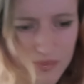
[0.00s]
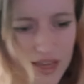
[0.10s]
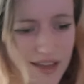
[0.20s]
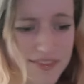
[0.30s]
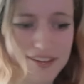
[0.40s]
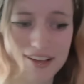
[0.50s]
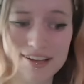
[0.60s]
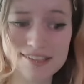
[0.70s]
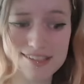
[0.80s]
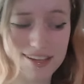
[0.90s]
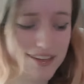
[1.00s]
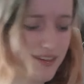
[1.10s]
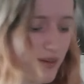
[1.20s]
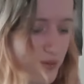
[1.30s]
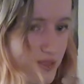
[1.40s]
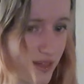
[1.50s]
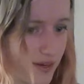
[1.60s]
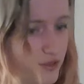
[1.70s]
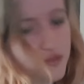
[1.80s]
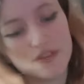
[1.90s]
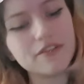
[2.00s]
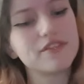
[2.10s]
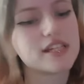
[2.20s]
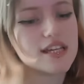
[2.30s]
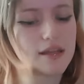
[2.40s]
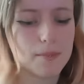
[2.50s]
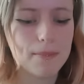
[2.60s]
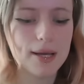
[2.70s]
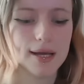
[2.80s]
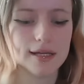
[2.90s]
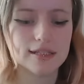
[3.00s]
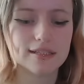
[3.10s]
I think I said I was gonna do 50, but